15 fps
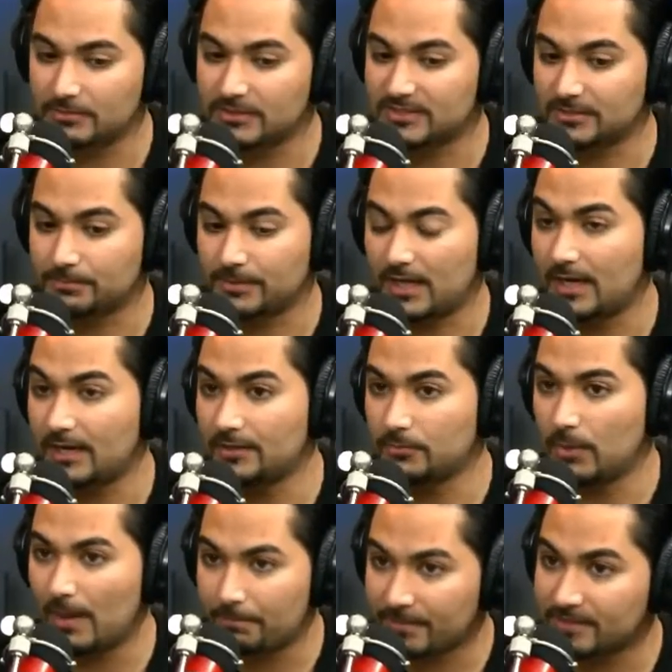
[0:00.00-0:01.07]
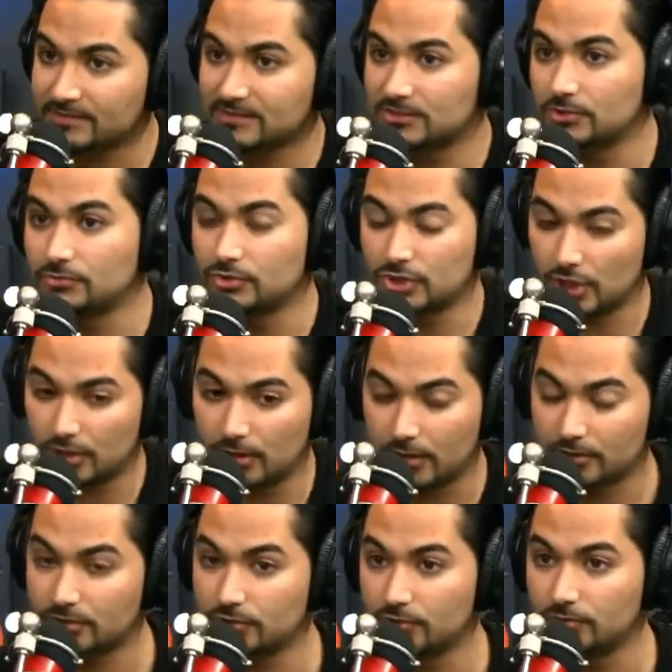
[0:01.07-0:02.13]
and we supplied weapons to Jer- uh,
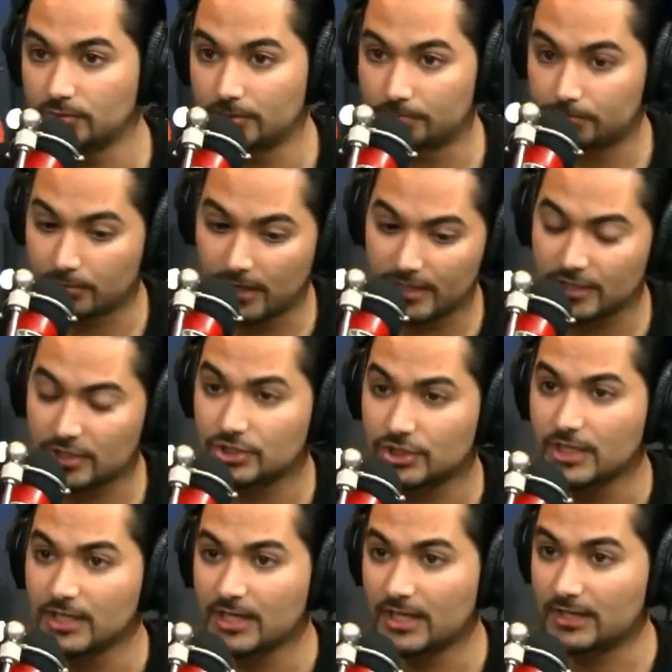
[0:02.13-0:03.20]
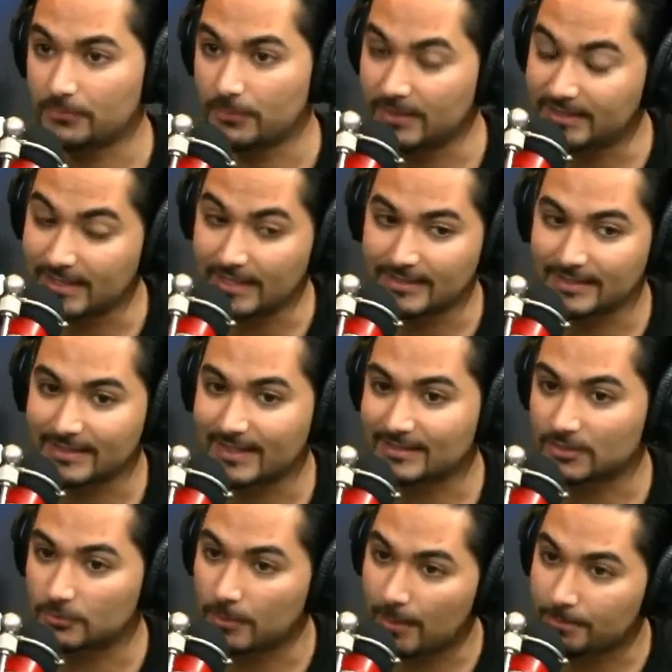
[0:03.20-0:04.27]
to the British. And if we they didn't get
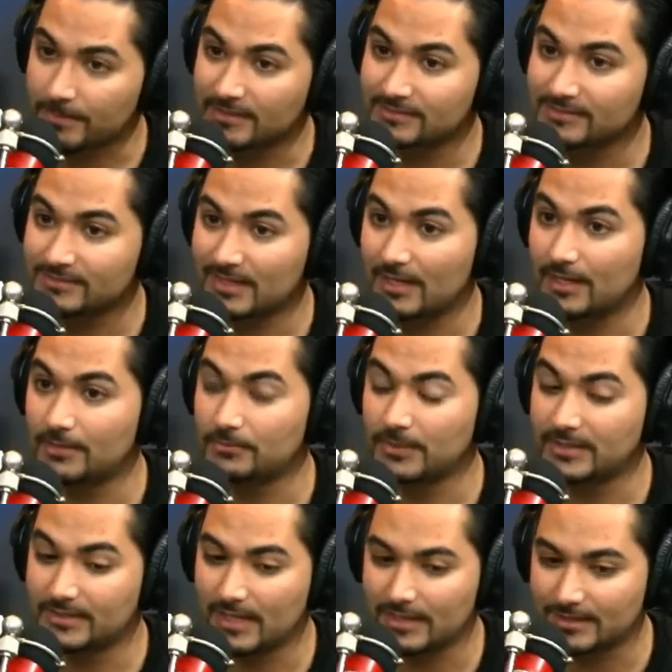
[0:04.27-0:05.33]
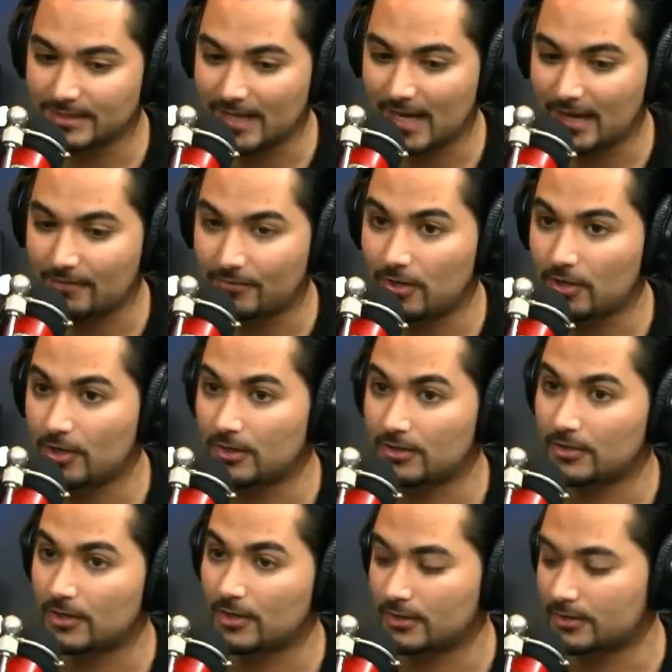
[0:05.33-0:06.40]
the weapons, and we they didn't have
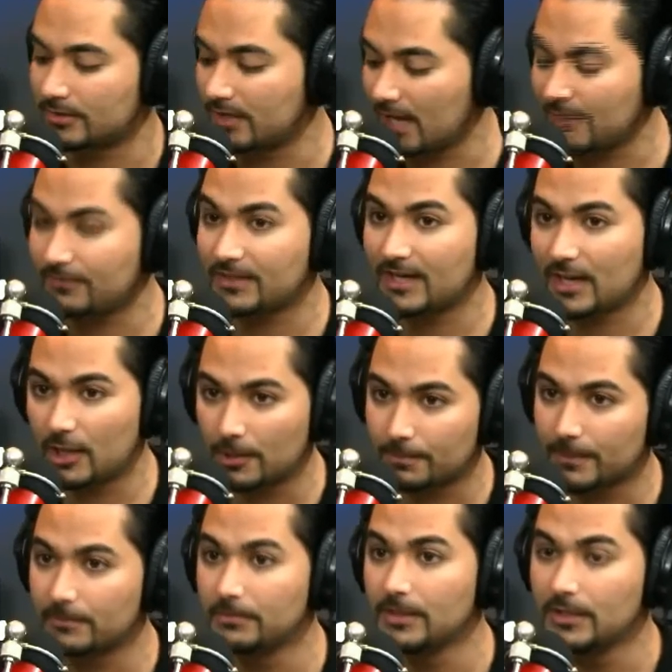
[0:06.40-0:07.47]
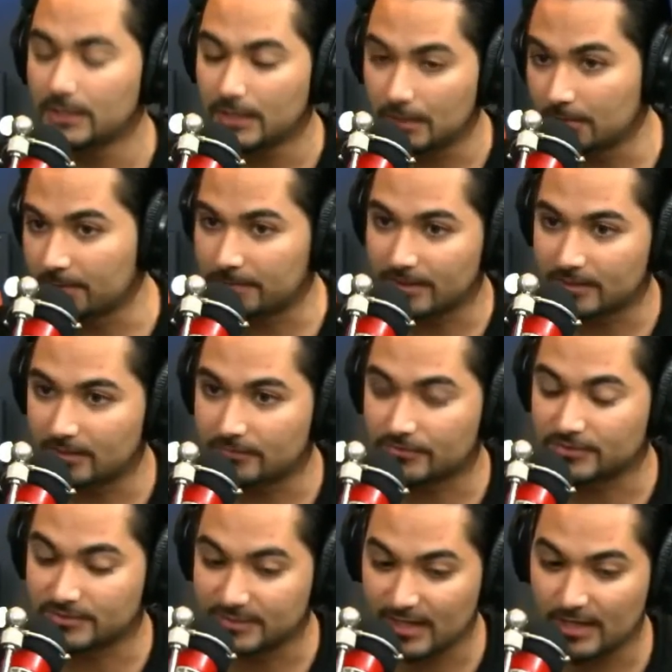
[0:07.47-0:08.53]
our our navy to help them, it would have been a
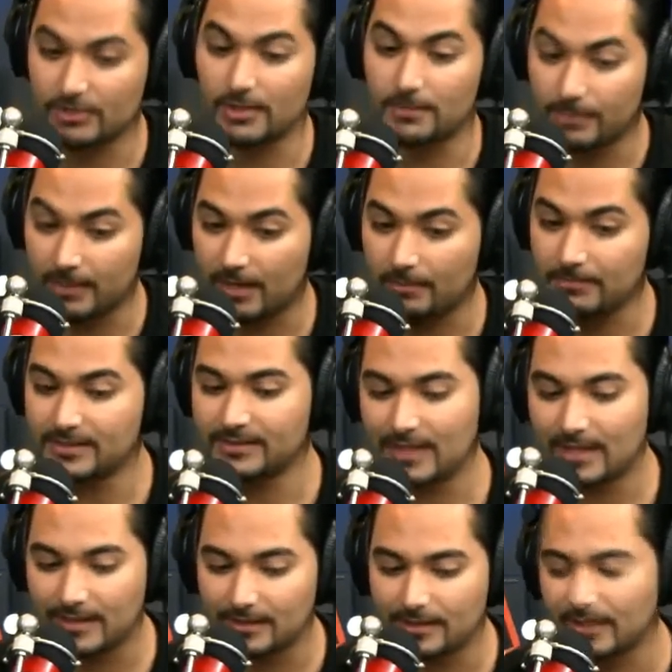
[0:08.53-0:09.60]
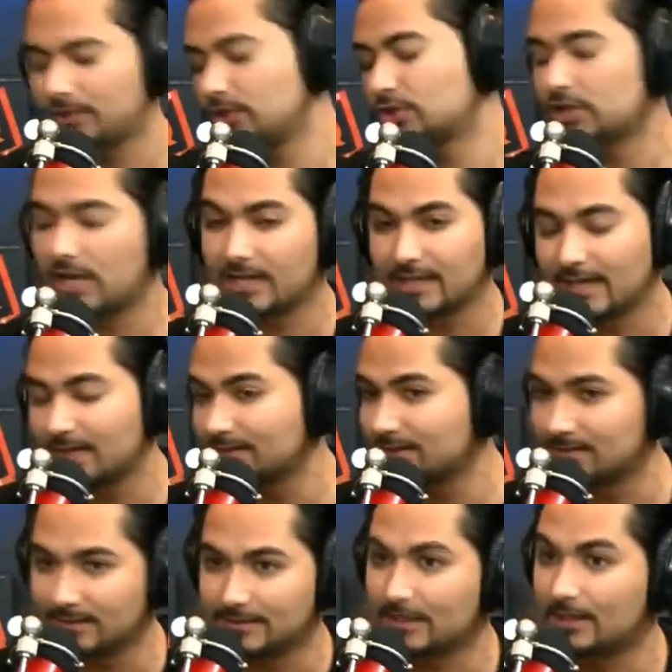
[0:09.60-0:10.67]
different scenario. But I mean, and then like you try to get into
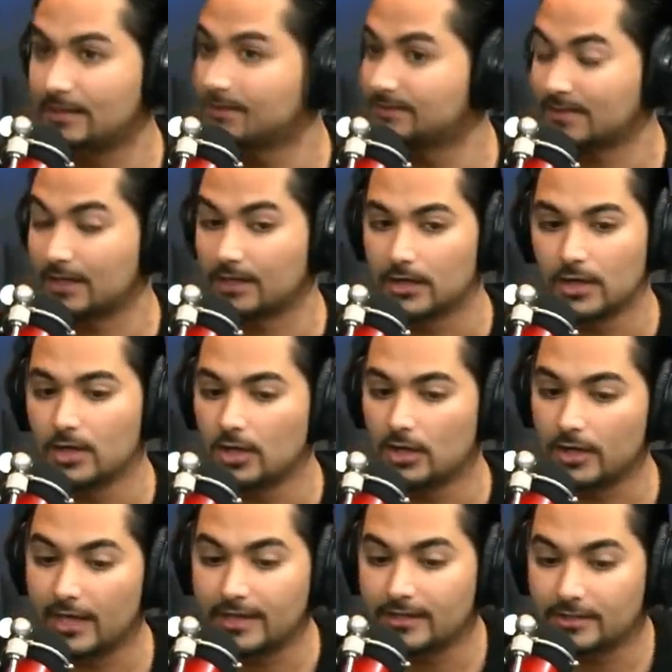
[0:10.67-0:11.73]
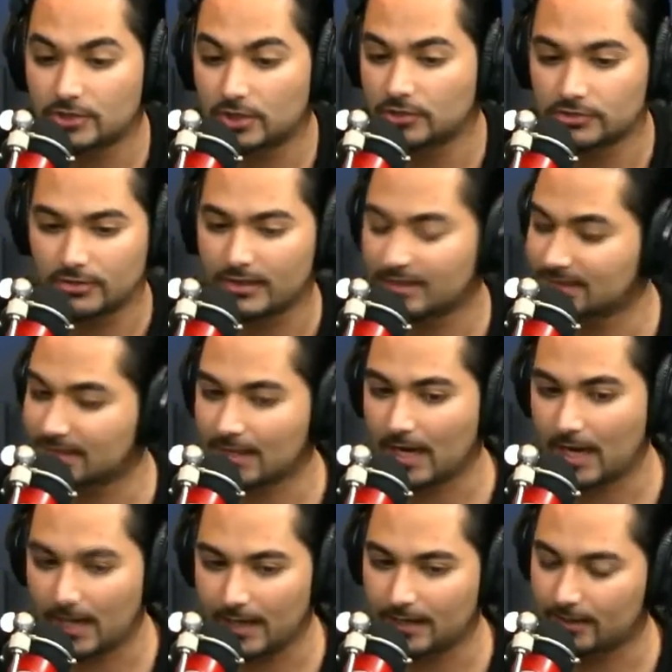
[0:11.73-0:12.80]
detail, and it's like, and he turns around, he's like,
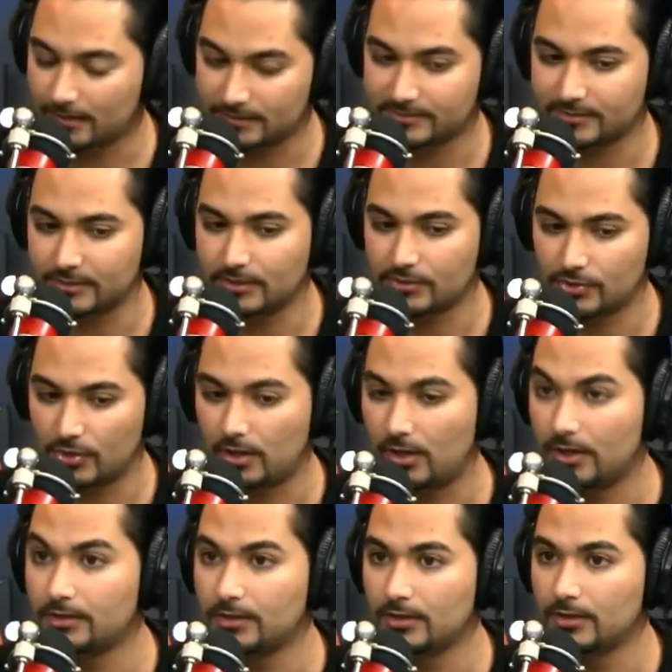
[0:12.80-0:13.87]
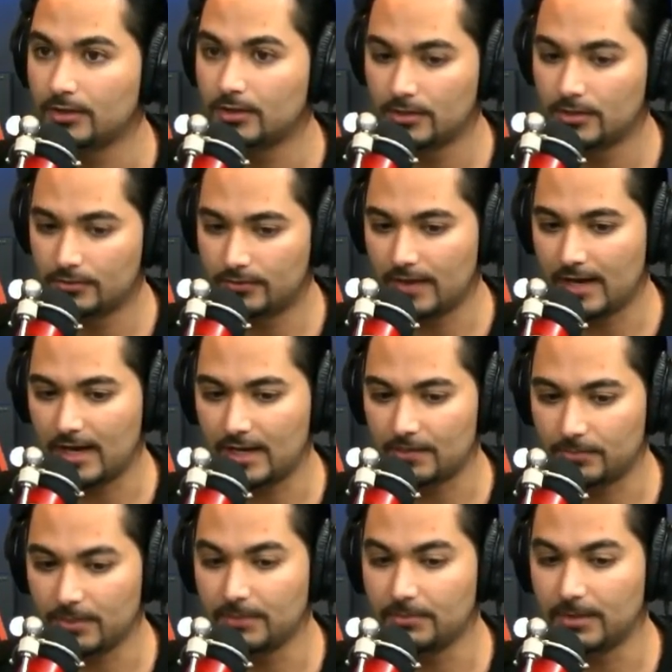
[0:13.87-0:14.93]
I honestly thought that
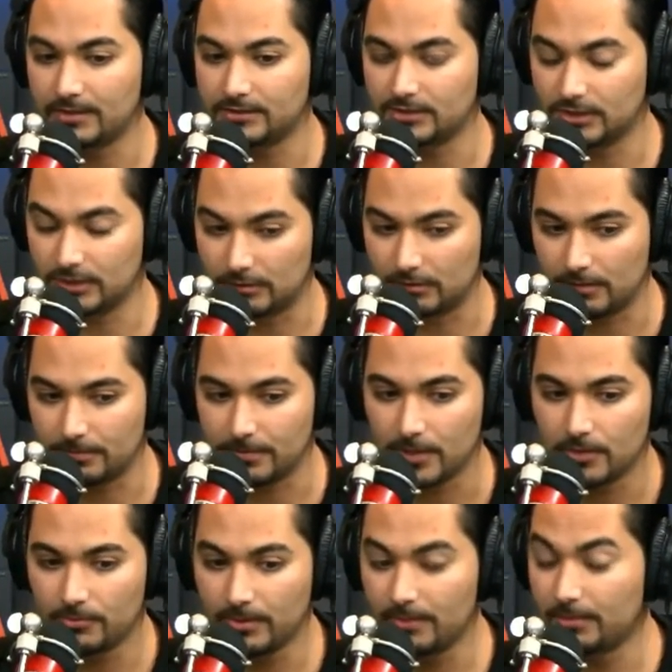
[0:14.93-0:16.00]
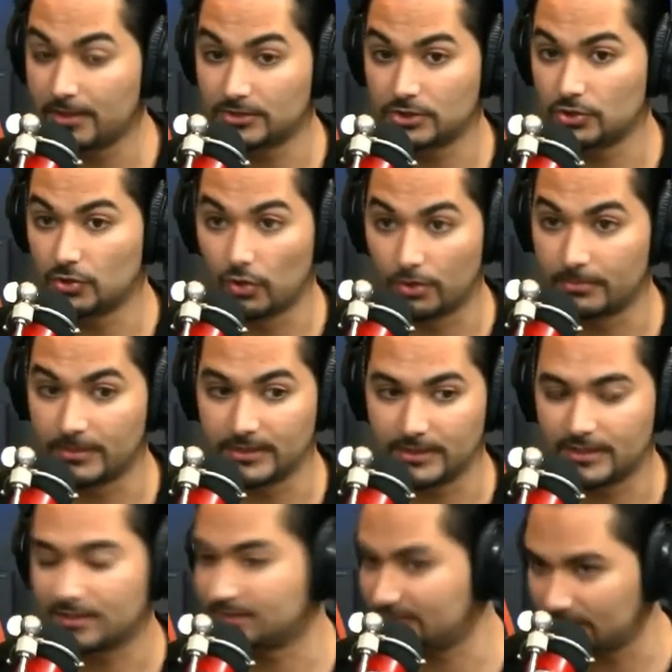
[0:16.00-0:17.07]
we went into Europe, we went into Normandy
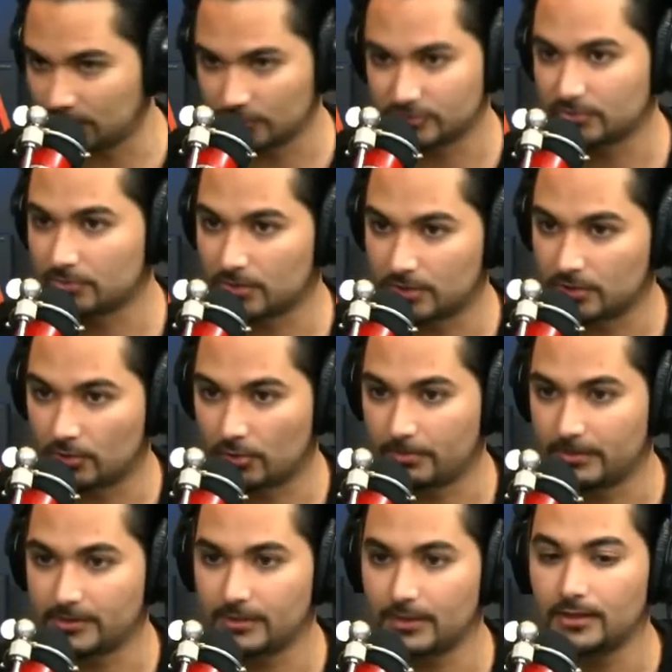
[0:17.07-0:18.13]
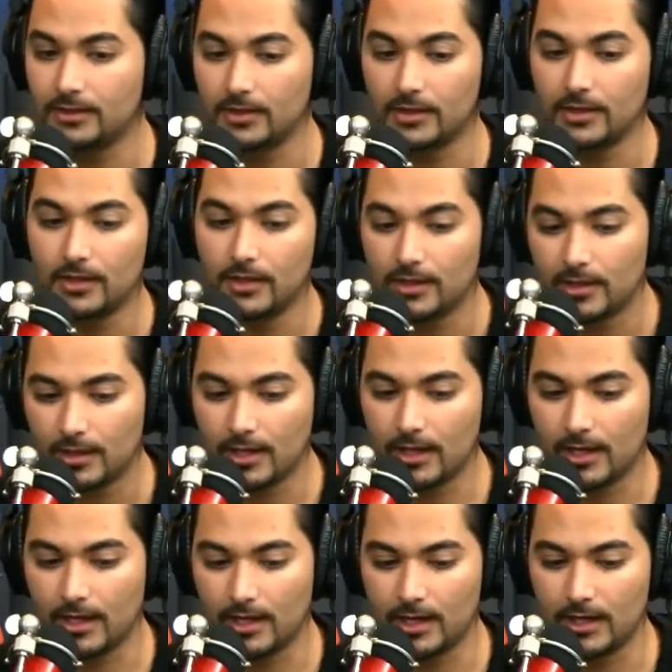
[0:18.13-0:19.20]
because he knows the word Normandy. Yeah.
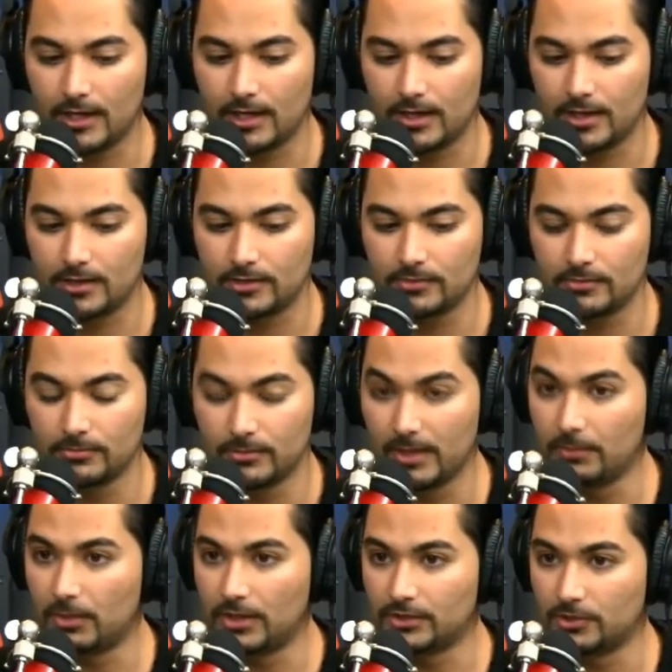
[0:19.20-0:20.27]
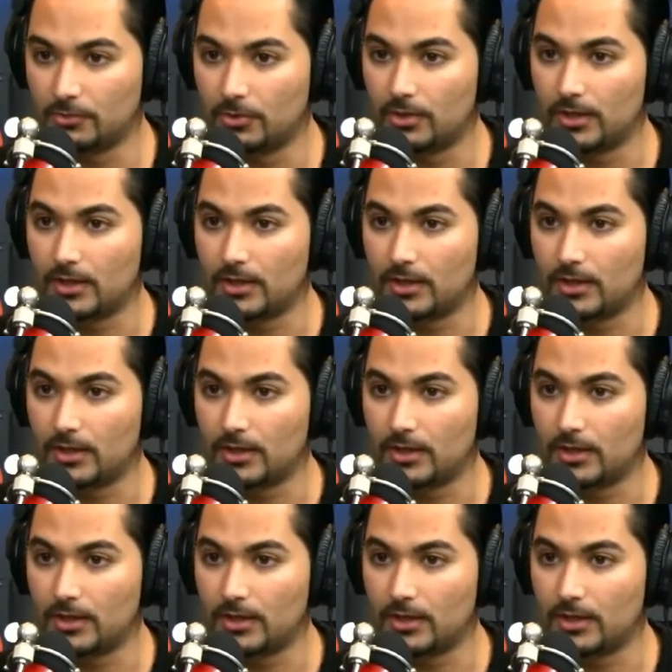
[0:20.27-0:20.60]
And like, yeah, the we World War the II